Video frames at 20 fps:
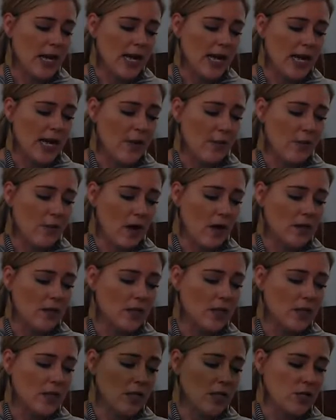He walked
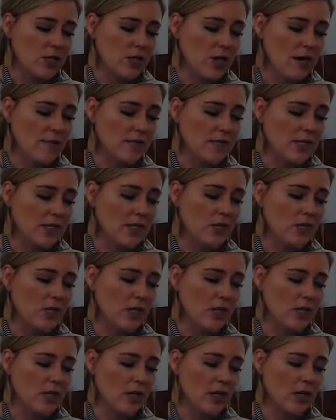to the troughs and
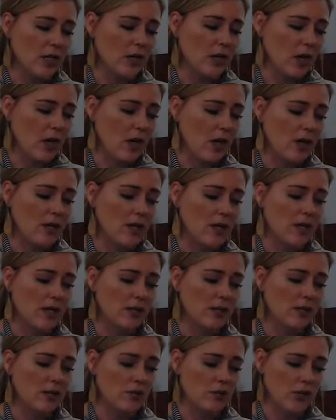took long
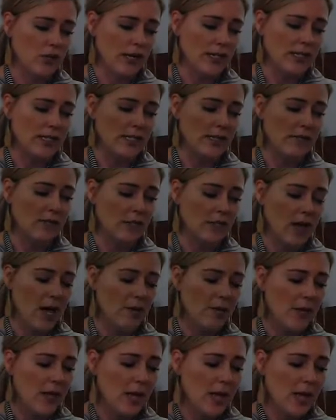drinks of
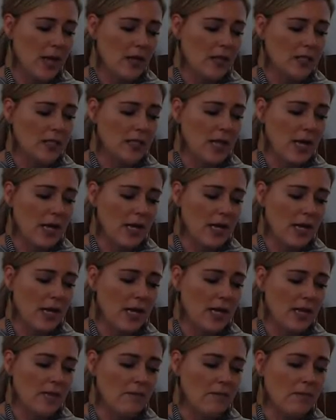slop, sucking
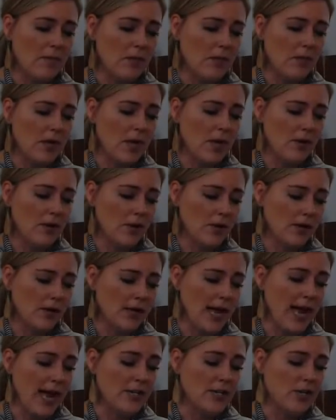in the milk
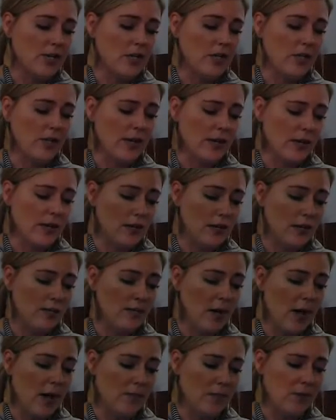hungrily and chewing the
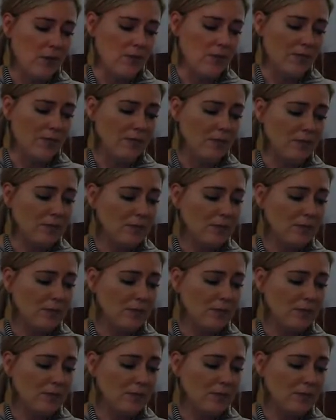popover.